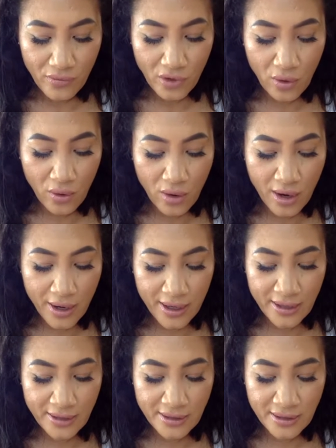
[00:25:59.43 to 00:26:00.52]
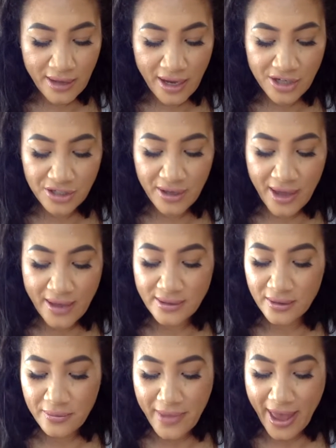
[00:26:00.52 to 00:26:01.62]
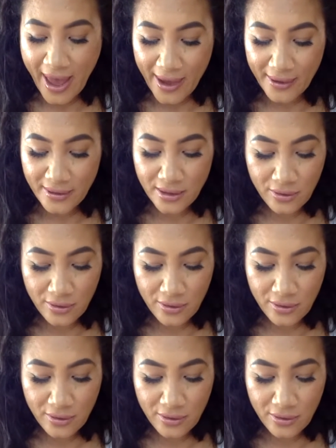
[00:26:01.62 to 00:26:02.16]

or indignation at some act,